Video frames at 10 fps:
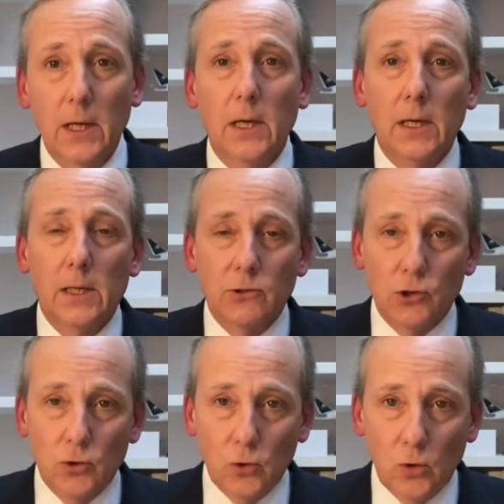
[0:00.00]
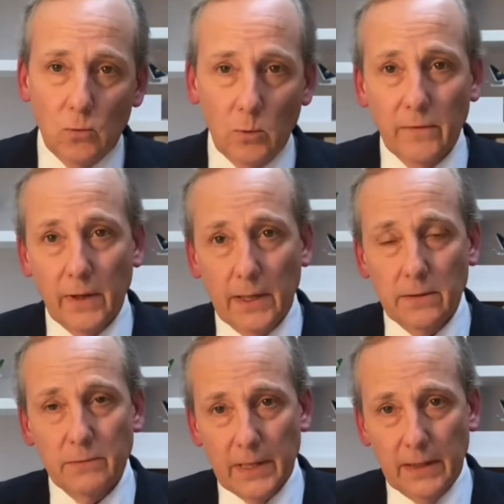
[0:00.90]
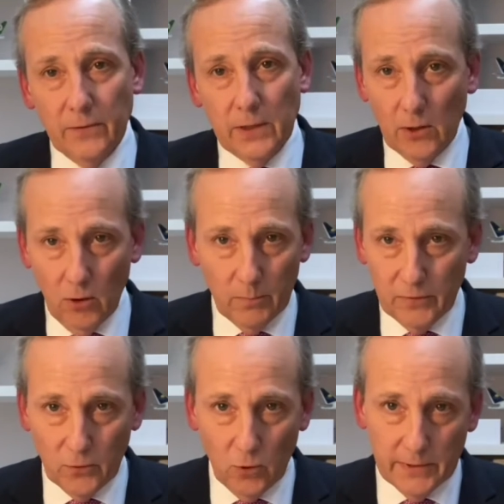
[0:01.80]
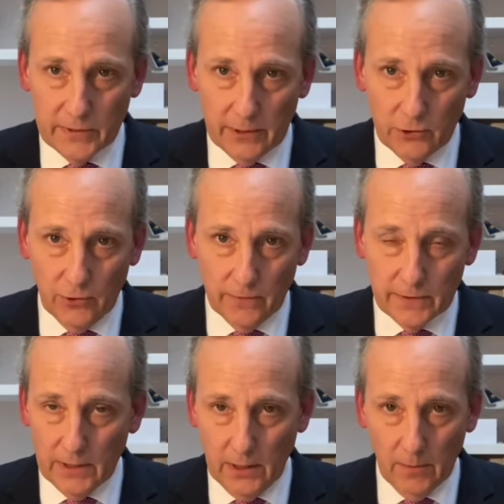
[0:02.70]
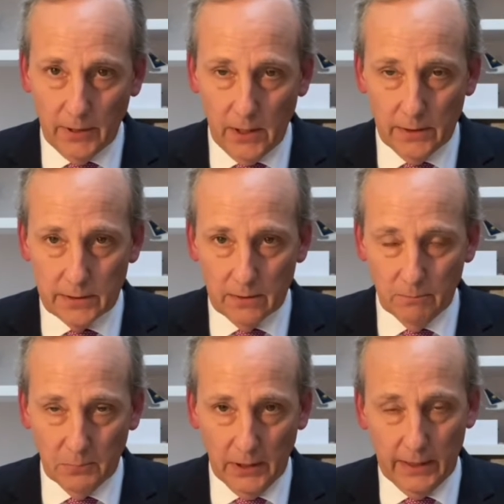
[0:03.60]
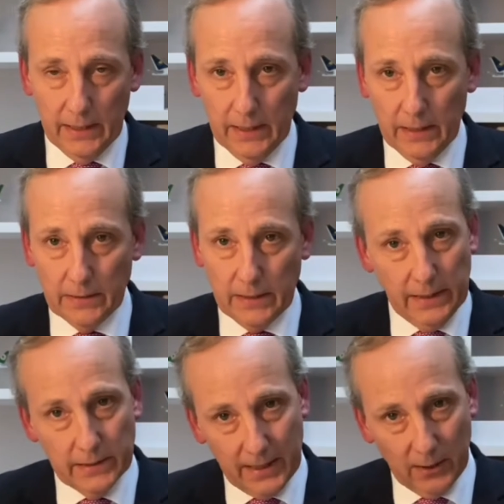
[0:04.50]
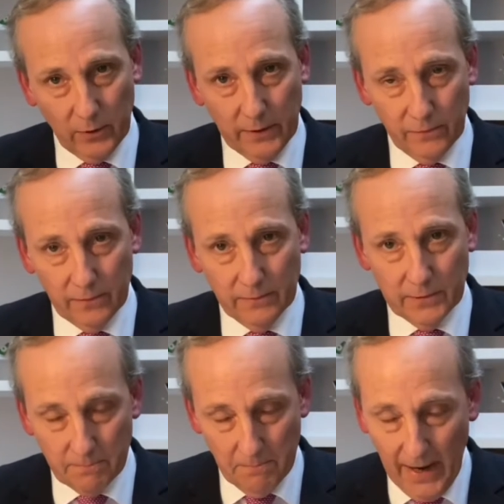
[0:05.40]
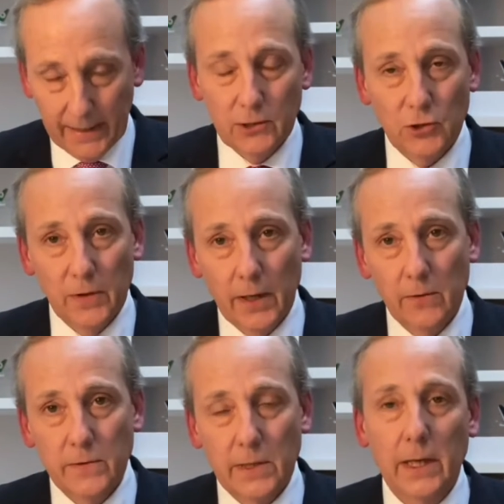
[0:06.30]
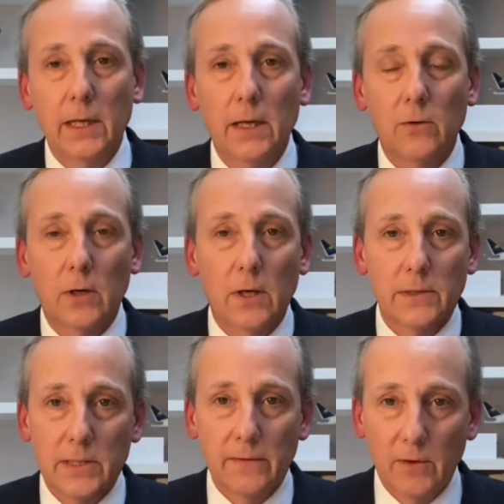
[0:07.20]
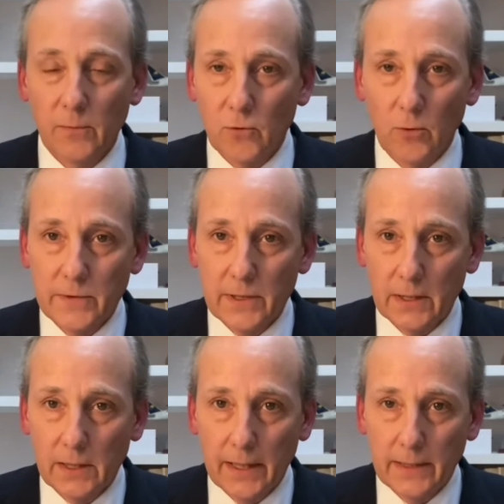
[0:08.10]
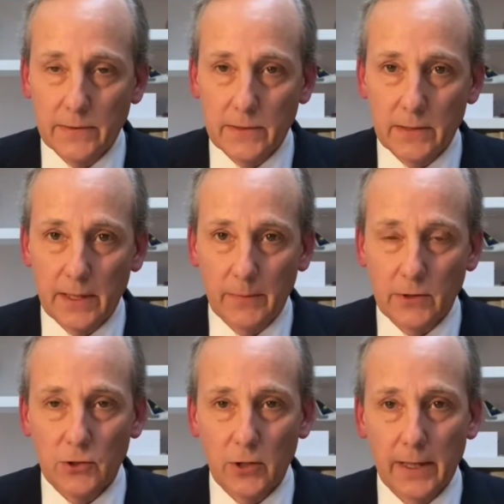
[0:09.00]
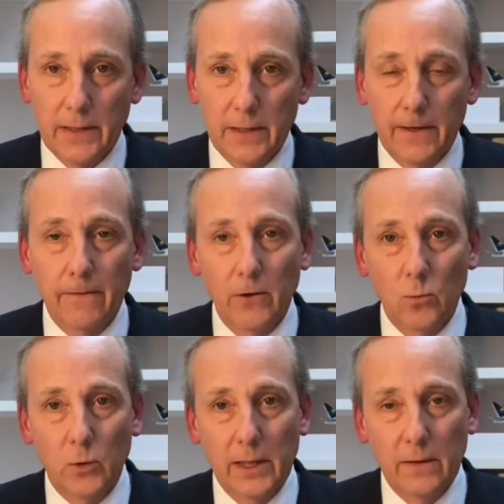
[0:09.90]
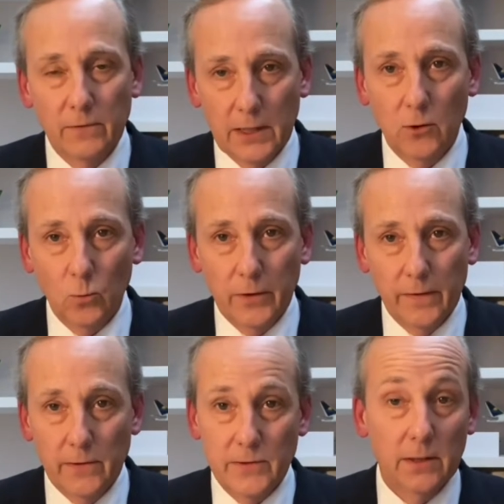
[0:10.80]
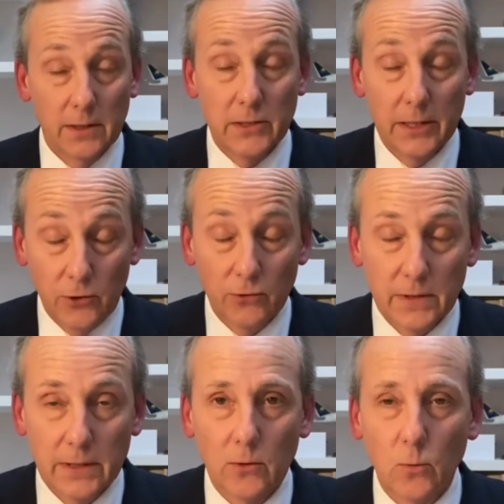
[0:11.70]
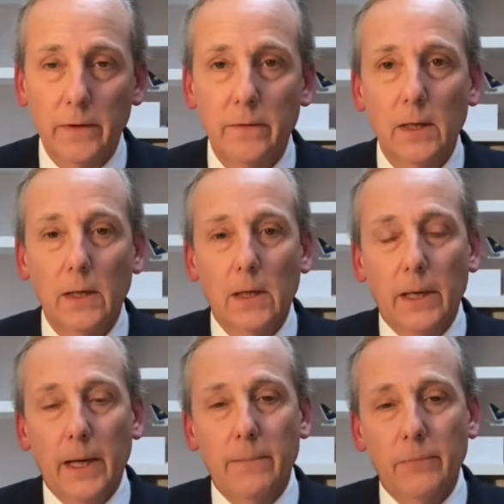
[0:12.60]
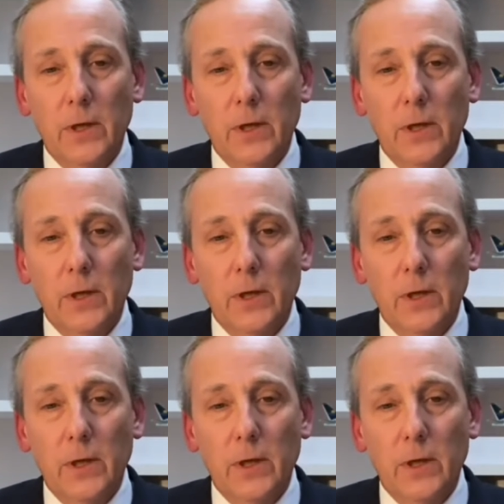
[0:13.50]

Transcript: Sure, we've had safety non-performance issues in the past, but here's how we've managed those, and here are our safety performance indicators that demonstrate that we have dealt with those and continue to deal with those